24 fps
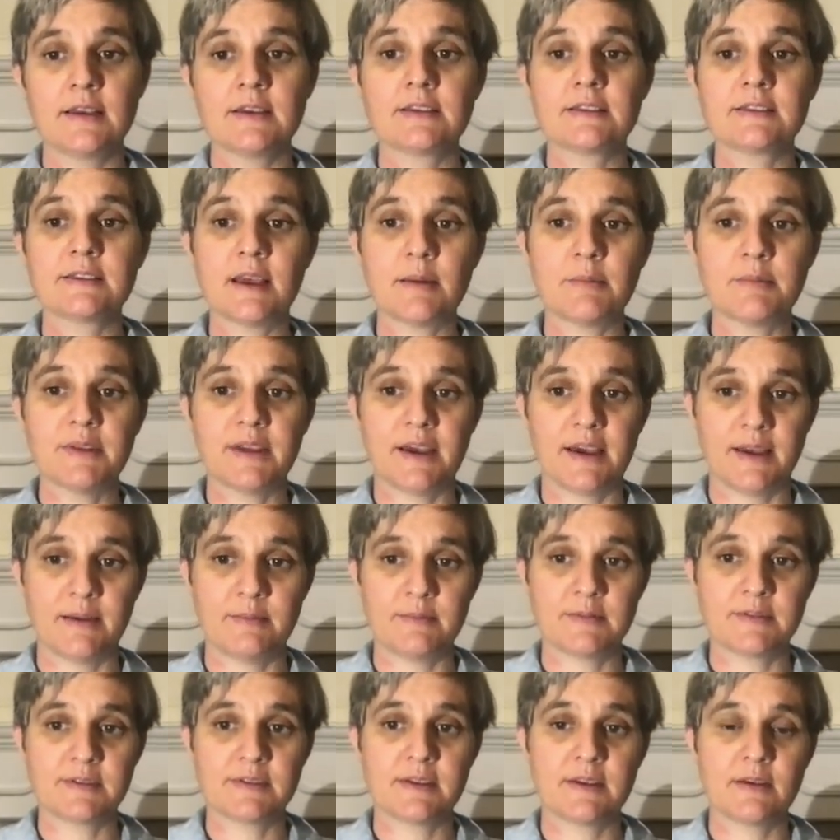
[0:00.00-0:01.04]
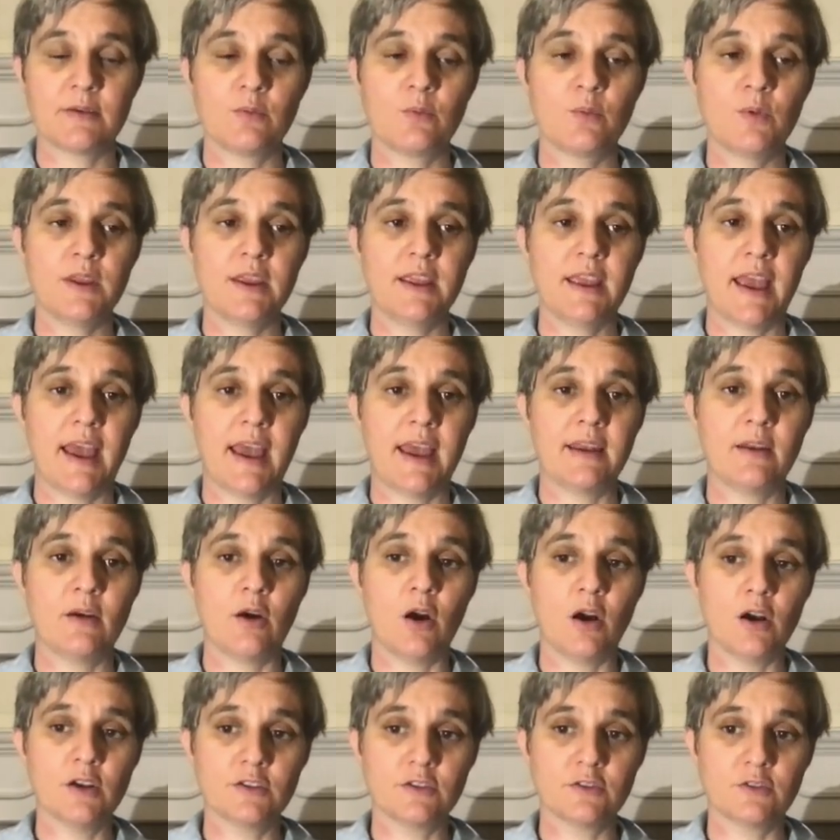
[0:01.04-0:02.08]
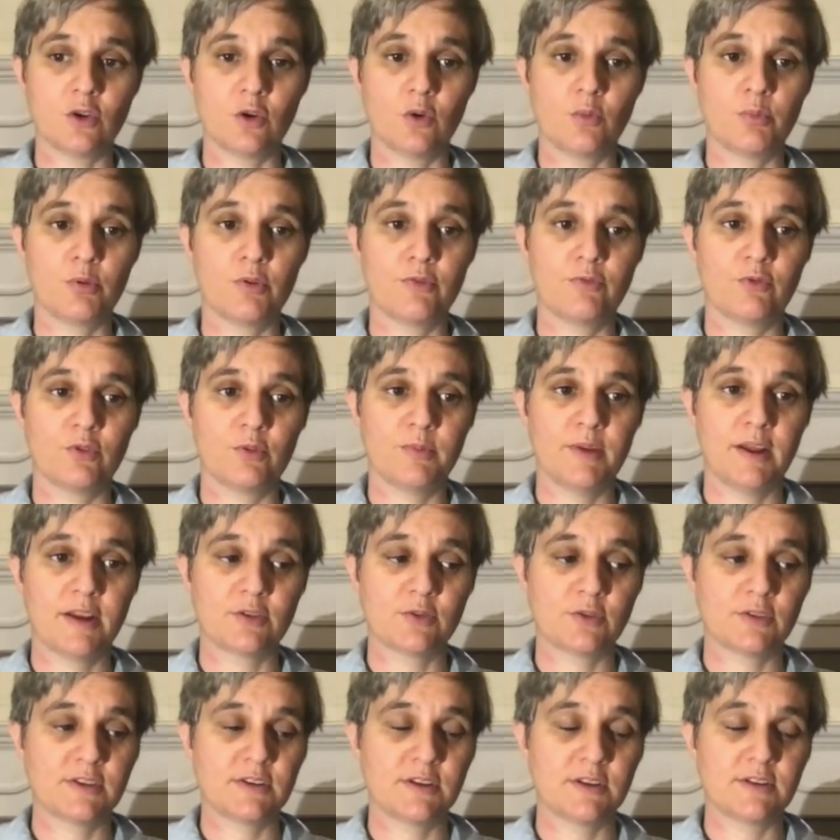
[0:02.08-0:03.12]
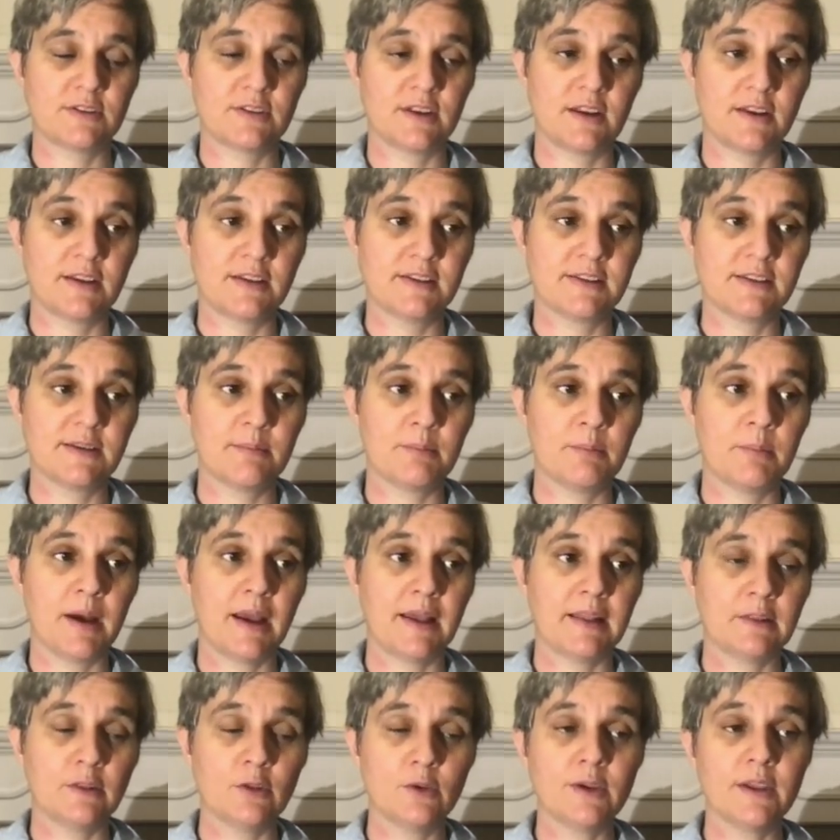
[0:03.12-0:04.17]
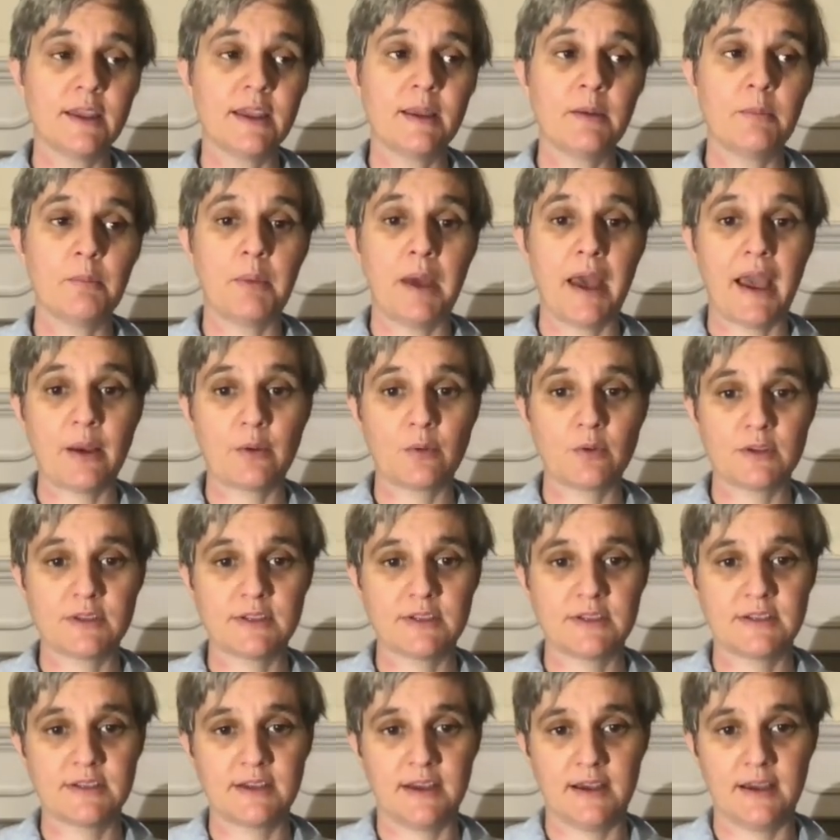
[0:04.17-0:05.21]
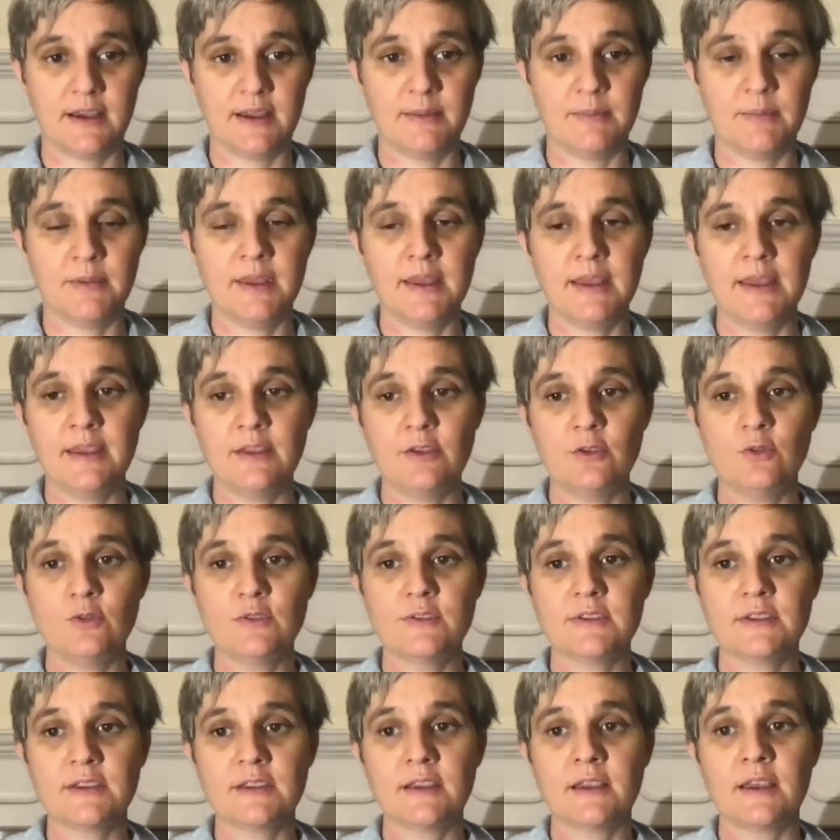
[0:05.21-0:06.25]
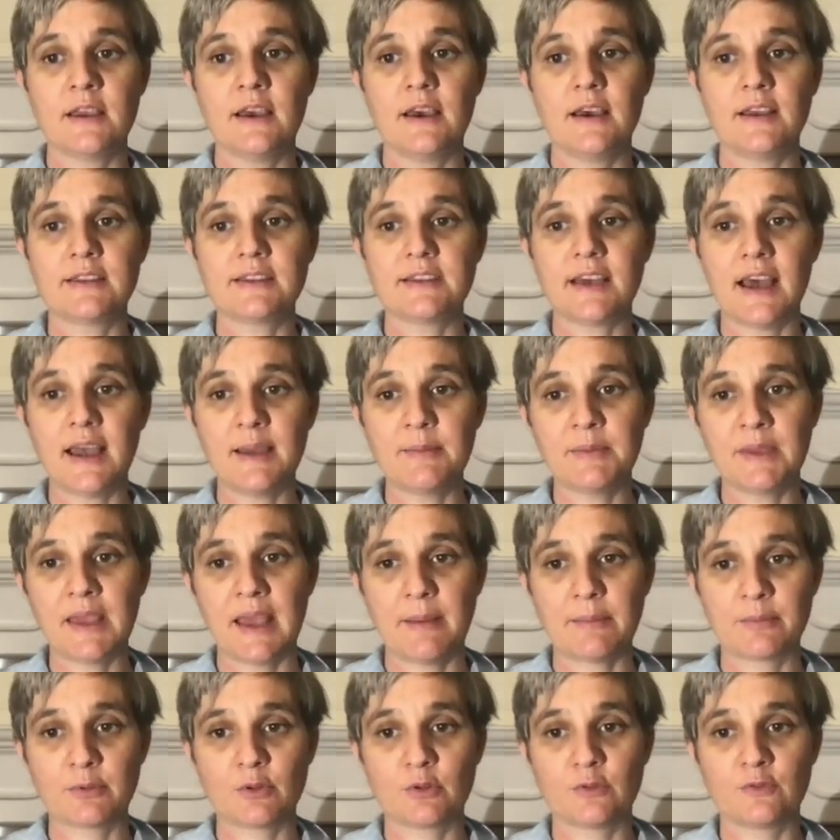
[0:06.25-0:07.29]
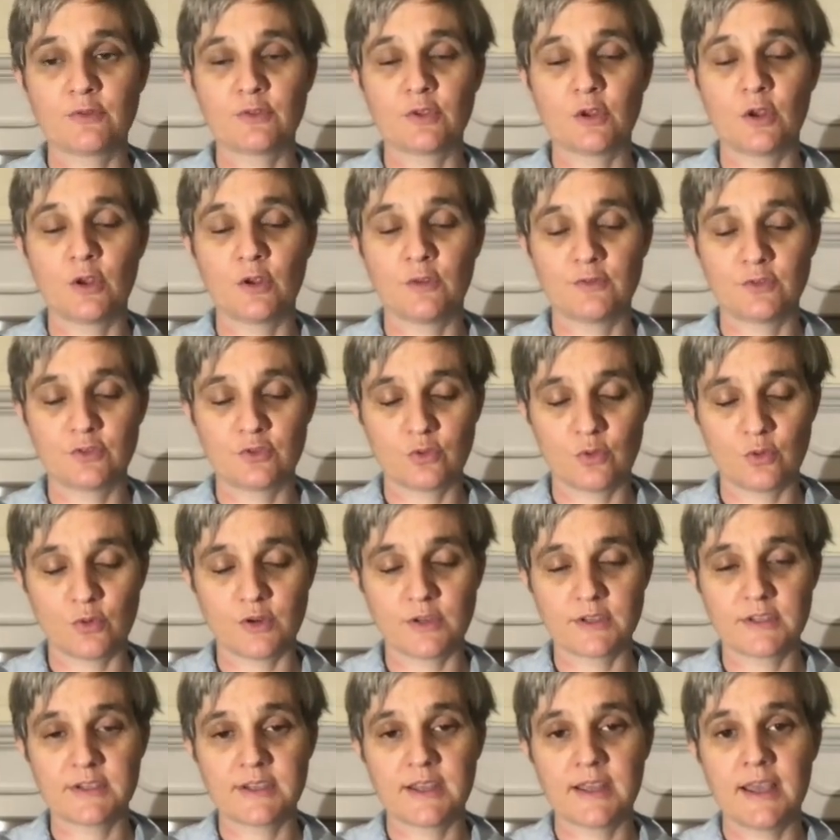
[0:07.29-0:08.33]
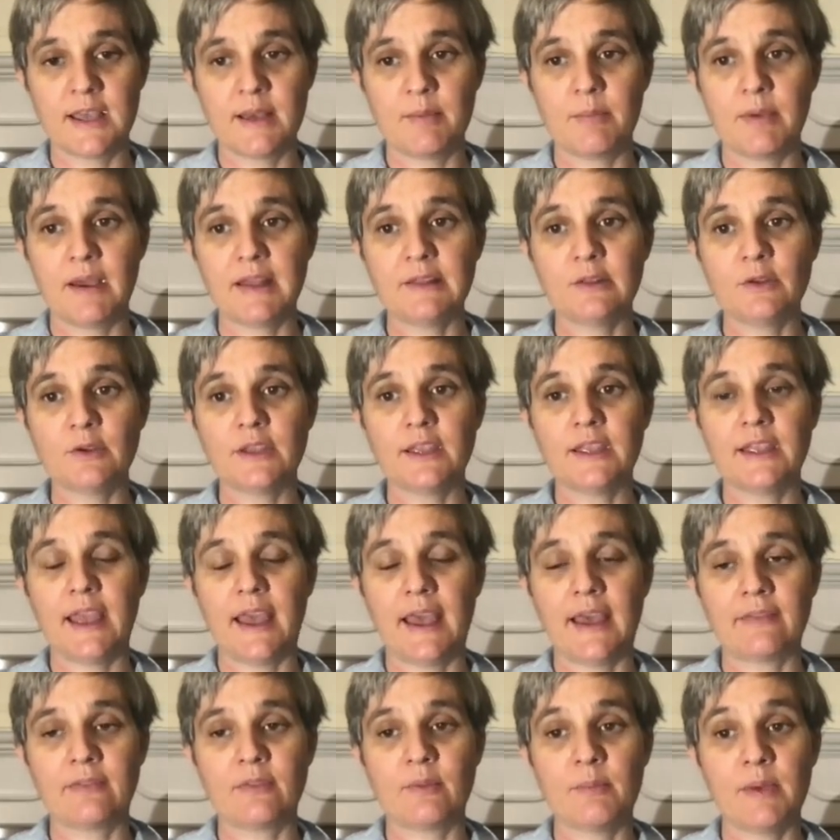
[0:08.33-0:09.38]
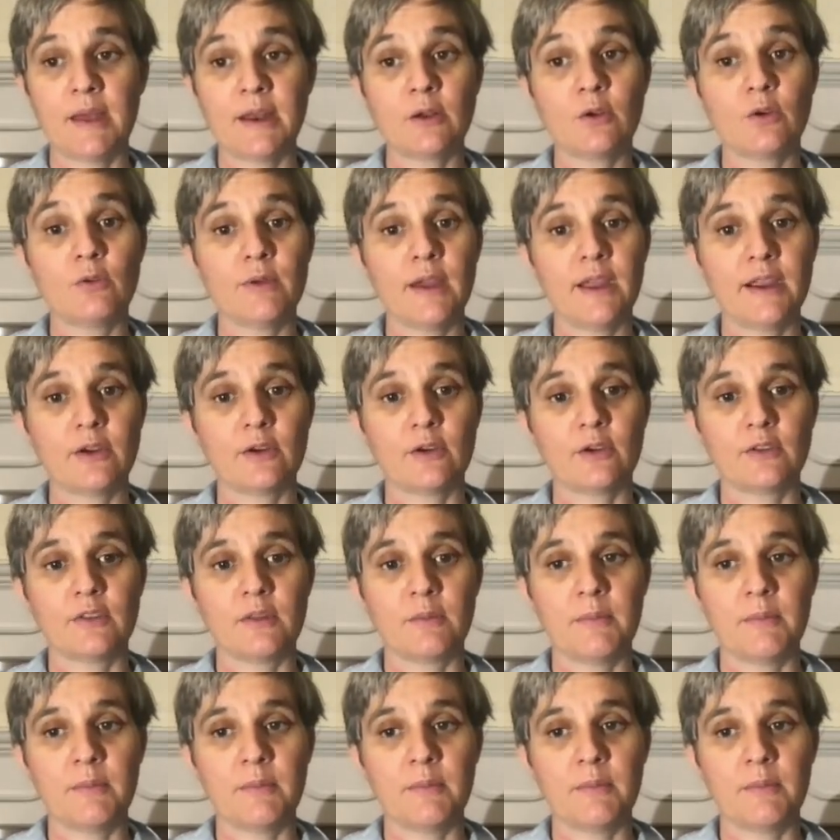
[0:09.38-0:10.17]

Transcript: Sometimes we can also perform natural history studies by looking backwards in time, using a time capsule of sorts by looking at the medical record.